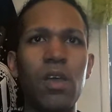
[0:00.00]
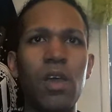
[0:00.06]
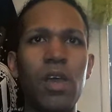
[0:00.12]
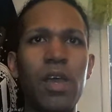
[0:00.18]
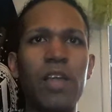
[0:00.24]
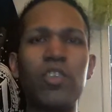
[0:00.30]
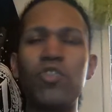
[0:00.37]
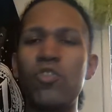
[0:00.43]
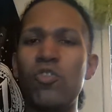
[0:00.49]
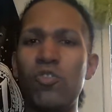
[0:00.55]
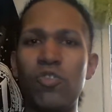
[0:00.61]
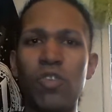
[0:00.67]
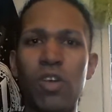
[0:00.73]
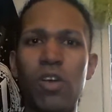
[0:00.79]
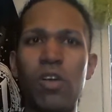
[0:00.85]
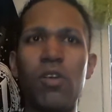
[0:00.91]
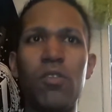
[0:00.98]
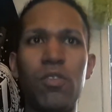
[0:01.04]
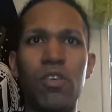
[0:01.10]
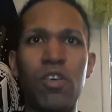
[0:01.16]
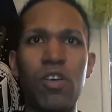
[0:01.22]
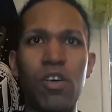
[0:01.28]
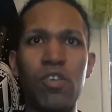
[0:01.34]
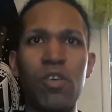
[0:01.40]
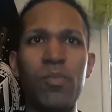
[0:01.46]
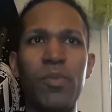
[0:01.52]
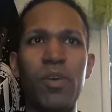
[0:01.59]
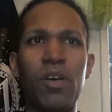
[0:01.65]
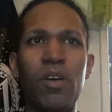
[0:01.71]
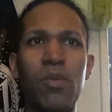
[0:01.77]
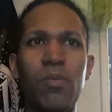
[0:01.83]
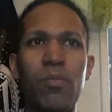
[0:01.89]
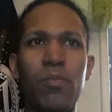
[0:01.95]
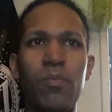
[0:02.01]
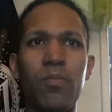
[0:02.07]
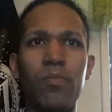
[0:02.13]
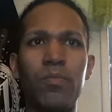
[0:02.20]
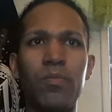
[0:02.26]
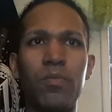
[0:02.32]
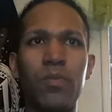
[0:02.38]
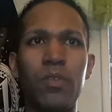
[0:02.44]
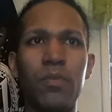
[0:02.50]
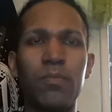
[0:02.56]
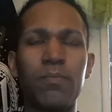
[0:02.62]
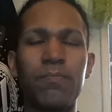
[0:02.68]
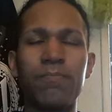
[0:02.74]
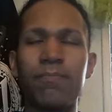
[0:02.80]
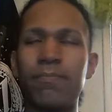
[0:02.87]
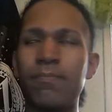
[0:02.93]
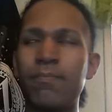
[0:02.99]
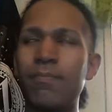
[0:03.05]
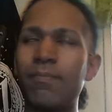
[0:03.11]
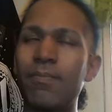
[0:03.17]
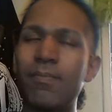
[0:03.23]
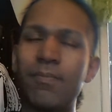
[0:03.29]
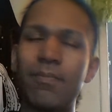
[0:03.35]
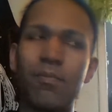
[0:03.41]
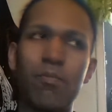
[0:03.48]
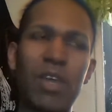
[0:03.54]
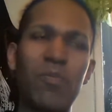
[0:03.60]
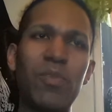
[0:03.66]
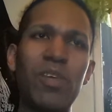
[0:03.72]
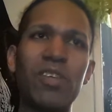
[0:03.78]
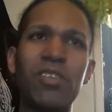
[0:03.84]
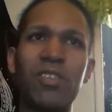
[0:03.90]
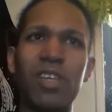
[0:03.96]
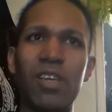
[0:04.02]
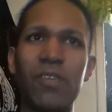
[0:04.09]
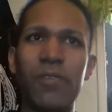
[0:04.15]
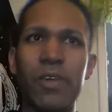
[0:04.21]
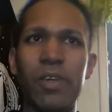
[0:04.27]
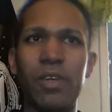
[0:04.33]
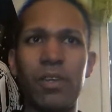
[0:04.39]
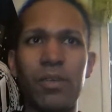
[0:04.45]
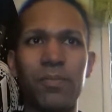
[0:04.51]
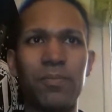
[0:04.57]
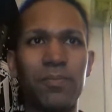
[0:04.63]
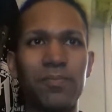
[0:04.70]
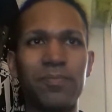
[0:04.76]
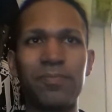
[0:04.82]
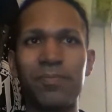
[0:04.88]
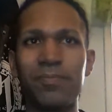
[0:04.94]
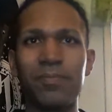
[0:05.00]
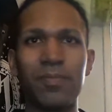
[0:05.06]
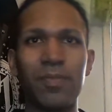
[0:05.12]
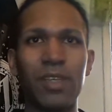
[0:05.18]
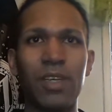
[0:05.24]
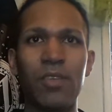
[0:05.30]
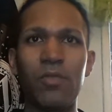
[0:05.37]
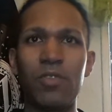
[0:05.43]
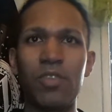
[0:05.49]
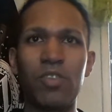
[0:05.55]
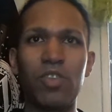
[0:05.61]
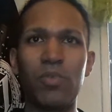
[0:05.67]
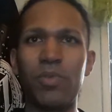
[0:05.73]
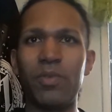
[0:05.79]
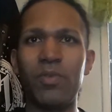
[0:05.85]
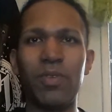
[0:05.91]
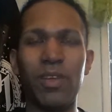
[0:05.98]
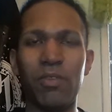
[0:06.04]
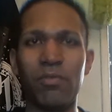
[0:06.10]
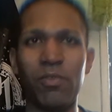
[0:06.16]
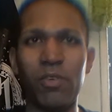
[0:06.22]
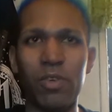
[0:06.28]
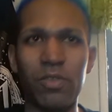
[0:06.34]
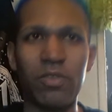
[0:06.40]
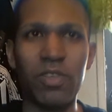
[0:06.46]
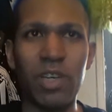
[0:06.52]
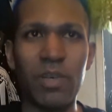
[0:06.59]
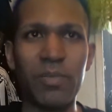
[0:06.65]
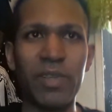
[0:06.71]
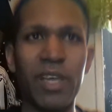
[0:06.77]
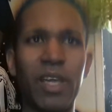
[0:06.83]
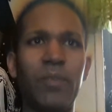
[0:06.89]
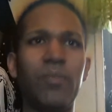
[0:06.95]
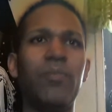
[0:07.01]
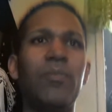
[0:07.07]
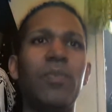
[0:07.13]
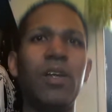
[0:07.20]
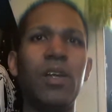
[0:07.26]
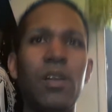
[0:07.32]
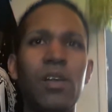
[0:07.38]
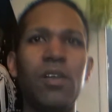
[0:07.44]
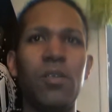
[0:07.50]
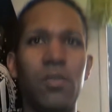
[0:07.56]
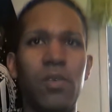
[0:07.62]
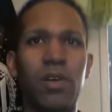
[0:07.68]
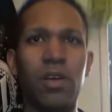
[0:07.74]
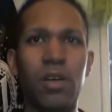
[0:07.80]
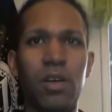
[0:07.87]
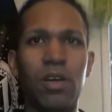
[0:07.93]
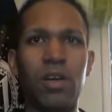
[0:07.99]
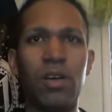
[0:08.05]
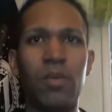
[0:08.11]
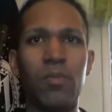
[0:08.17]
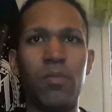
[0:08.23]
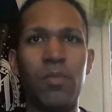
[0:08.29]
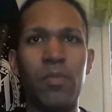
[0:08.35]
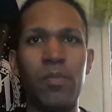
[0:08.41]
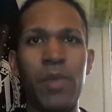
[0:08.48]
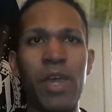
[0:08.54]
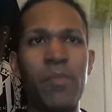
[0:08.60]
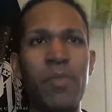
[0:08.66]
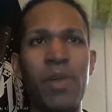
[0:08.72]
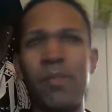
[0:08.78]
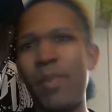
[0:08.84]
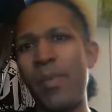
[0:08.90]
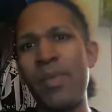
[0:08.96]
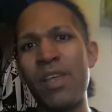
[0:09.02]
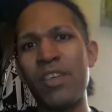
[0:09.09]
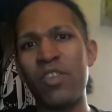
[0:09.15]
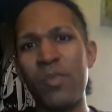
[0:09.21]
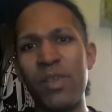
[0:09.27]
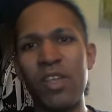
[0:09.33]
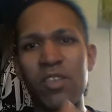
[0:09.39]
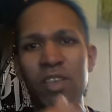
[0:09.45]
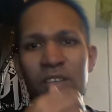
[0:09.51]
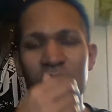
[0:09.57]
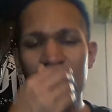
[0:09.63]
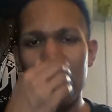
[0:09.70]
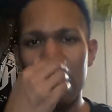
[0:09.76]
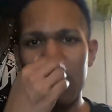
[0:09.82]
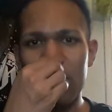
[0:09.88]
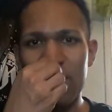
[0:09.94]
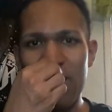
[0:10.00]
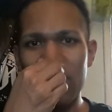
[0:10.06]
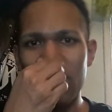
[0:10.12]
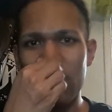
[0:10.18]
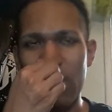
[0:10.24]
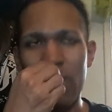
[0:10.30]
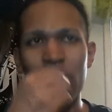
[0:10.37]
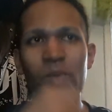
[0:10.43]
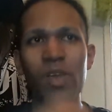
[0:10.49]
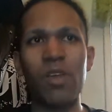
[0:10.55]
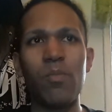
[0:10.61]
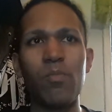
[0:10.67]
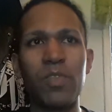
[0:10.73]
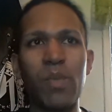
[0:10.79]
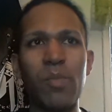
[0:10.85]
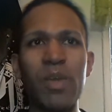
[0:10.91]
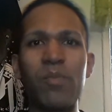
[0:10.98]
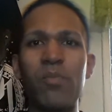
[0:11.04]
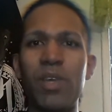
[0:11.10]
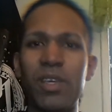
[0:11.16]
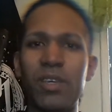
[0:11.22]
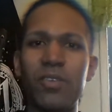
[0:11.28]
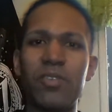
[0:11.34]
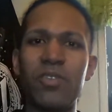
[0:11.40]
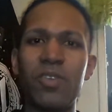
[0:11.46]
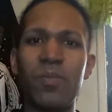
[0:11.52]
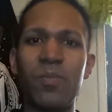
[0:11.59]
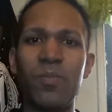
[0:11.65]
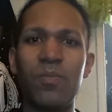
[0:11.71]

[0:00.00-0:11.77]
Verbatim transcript: And I thought this was uh, a, a, good um, McMiz TV. Stupid, uh, what a dumb name. Um, hey, maybe that should be the, their, their tag team name, the McMiz.